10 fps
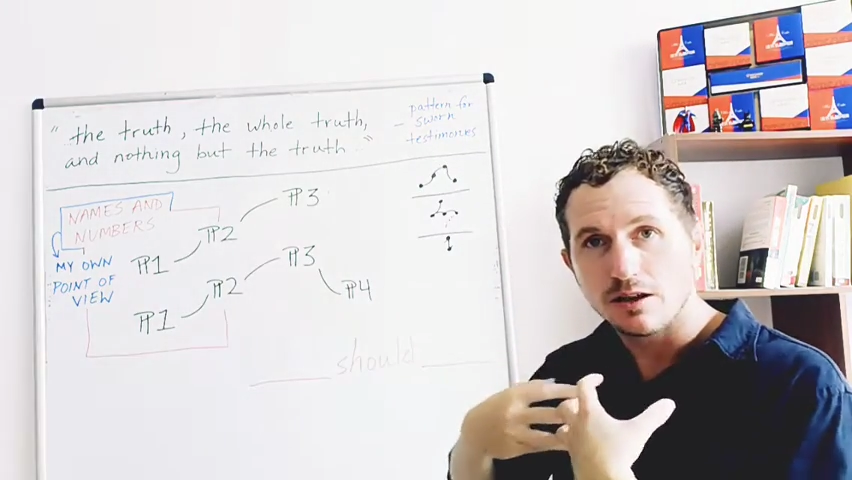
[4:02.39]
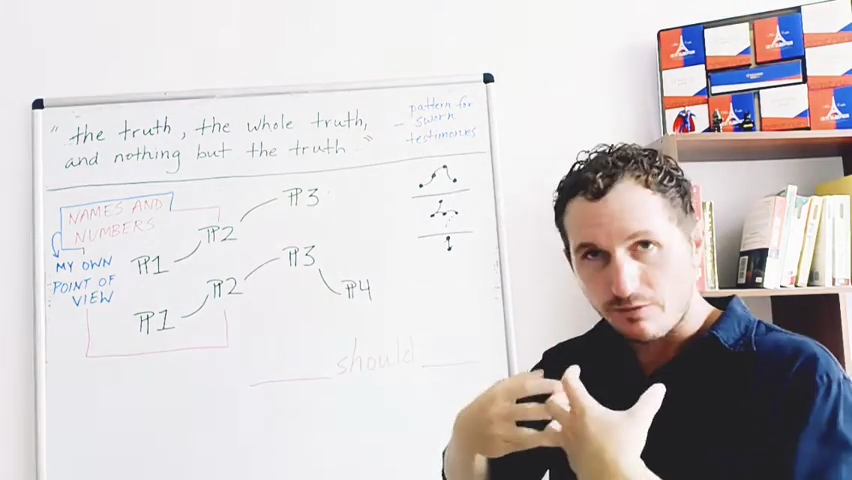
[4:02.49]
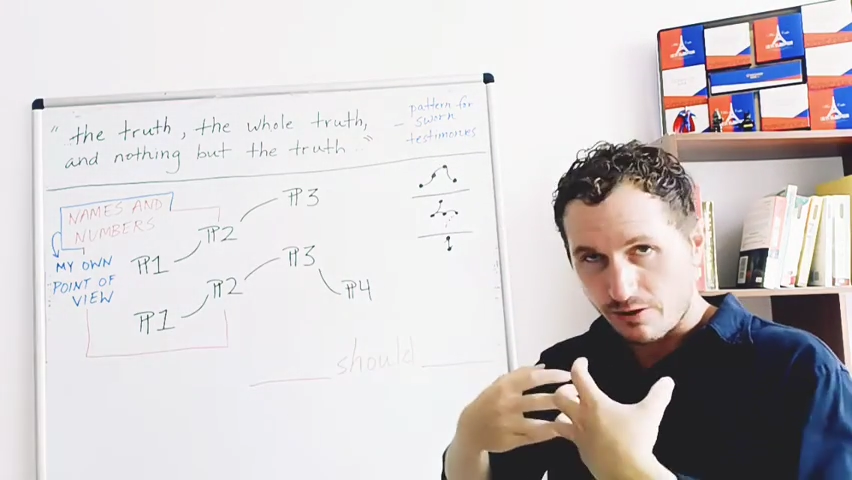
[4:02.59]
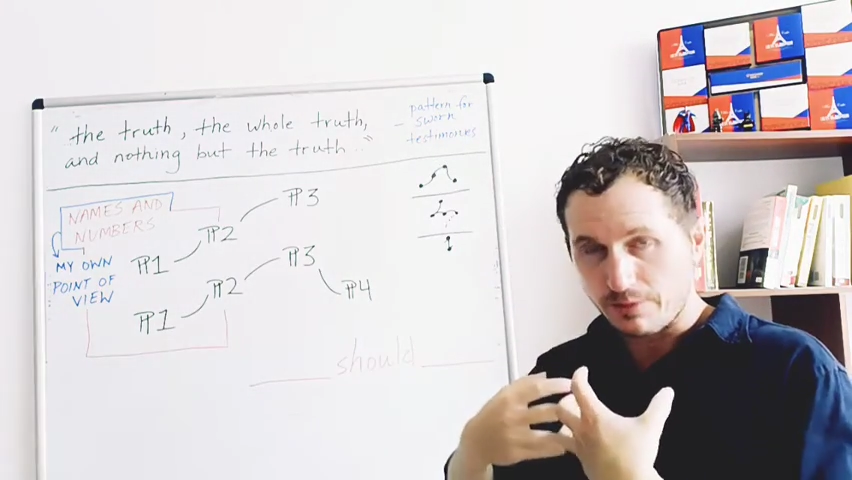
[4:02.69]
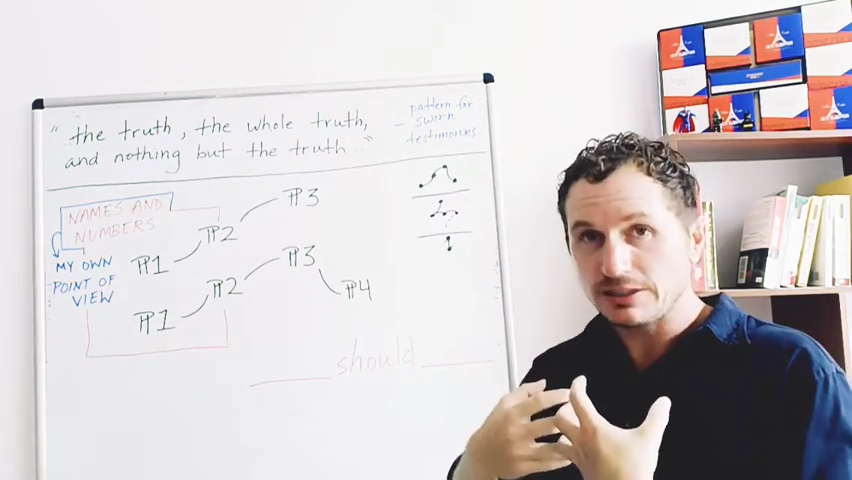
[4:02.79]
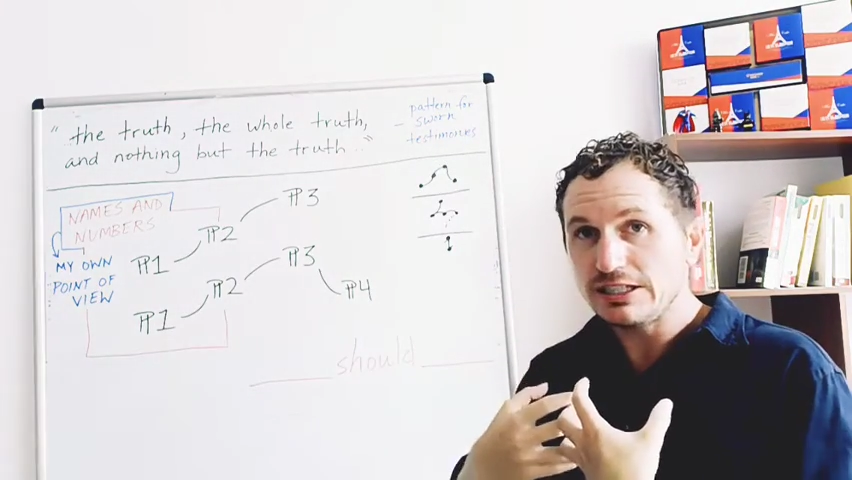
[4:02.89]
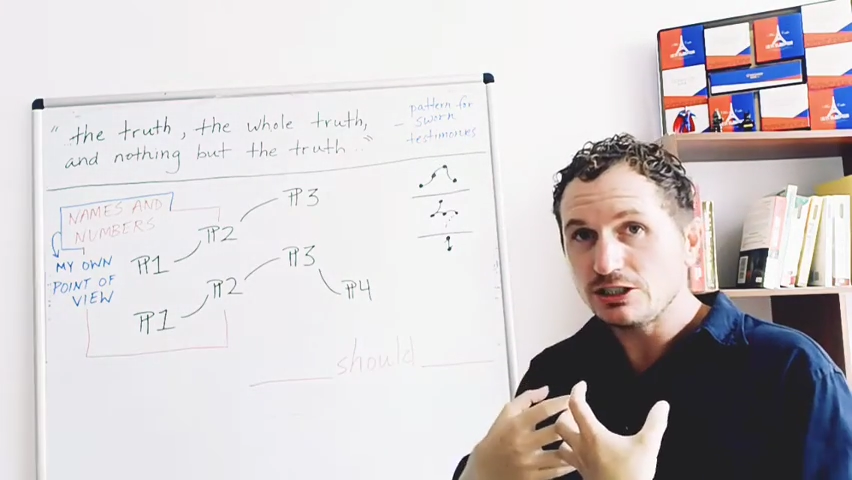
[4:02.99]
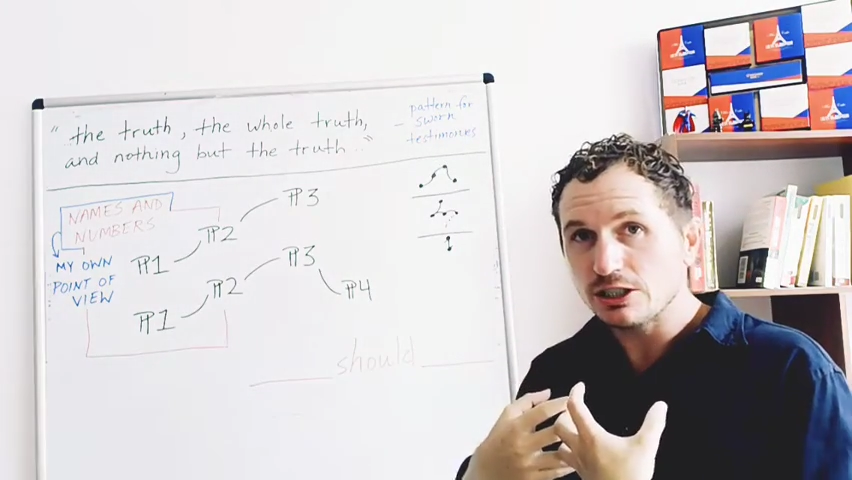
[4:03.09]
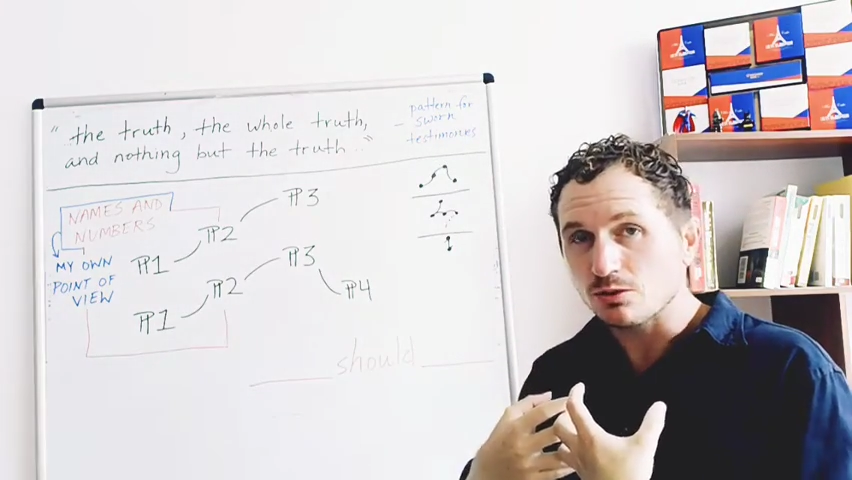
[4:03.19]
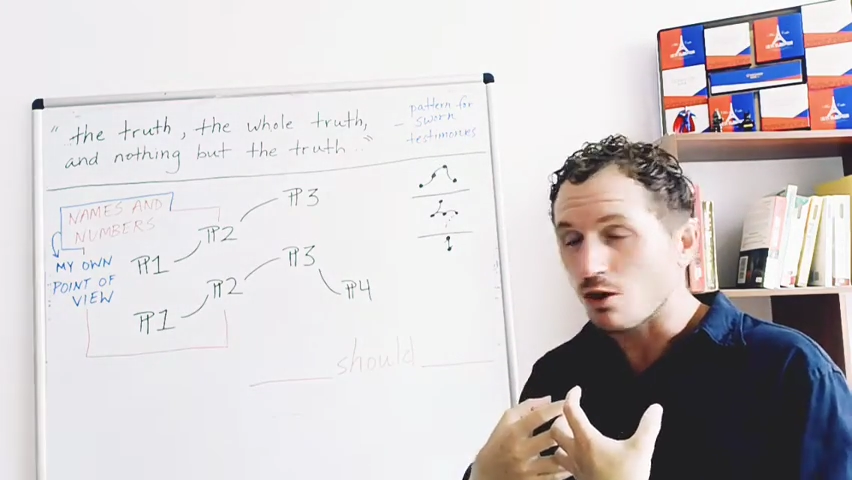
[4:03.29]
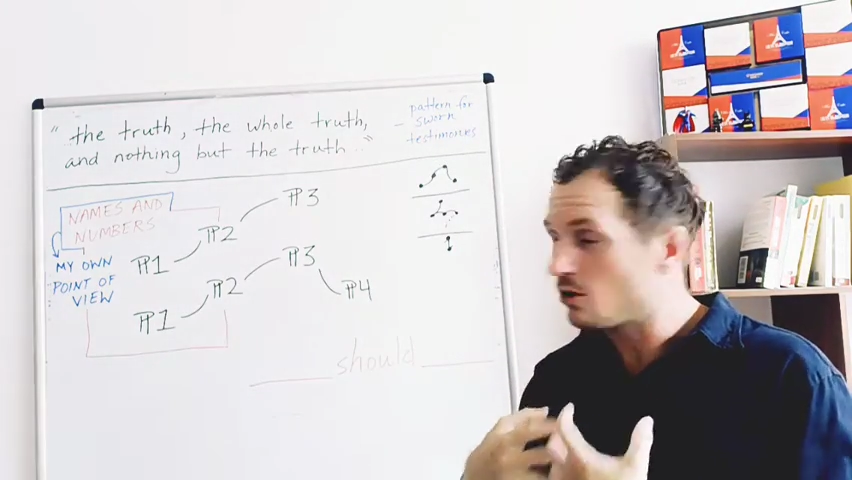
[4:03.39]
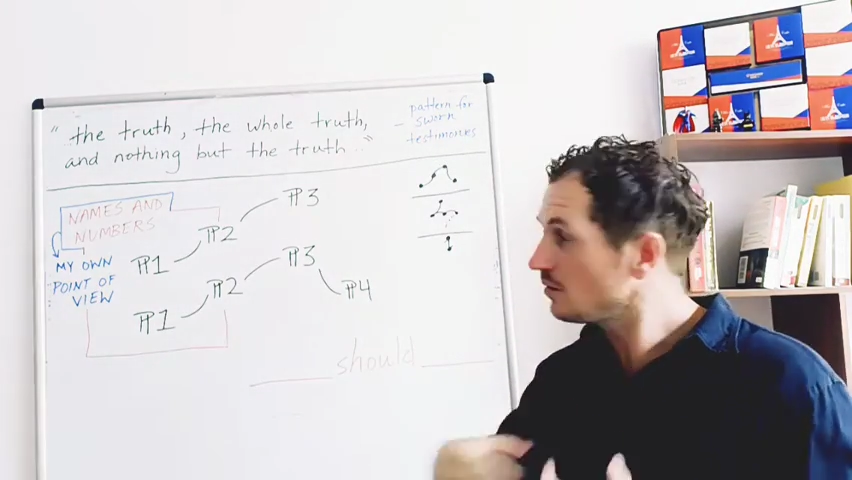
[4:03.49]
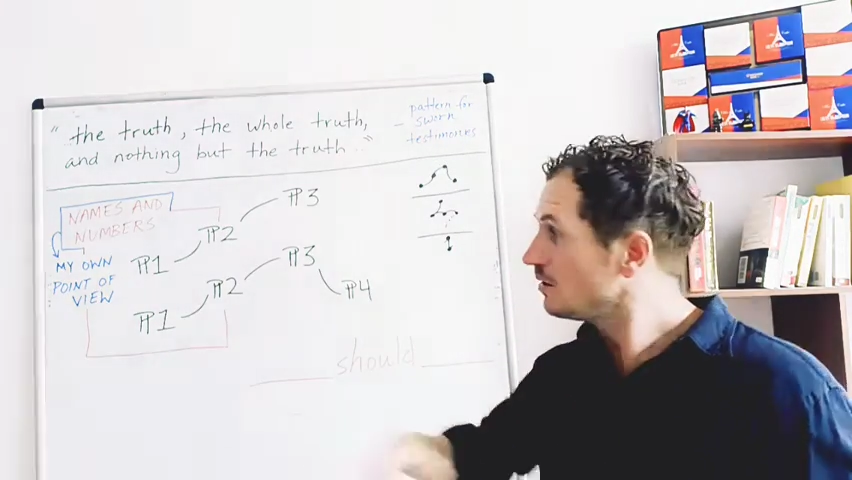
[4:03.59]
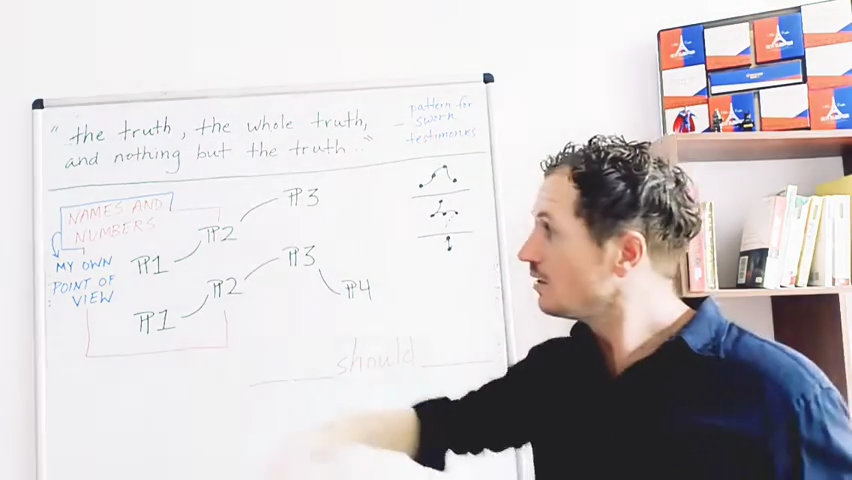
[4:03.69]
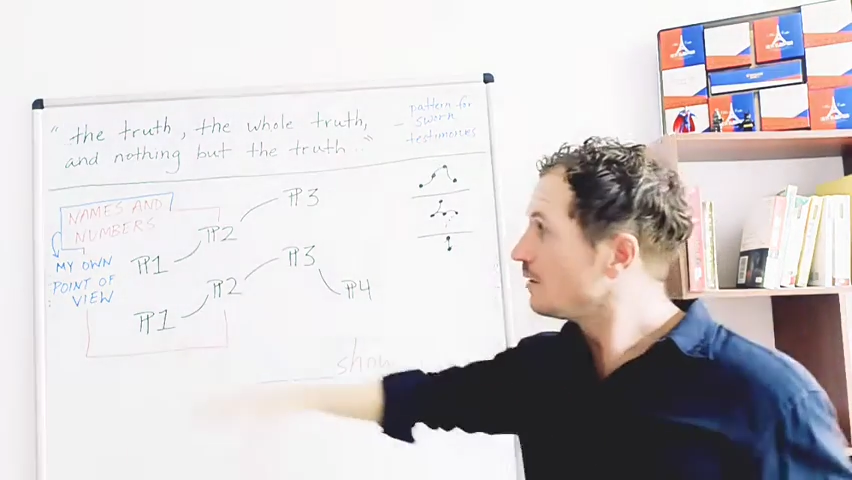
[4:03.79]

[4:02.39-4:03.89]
from a teaching role,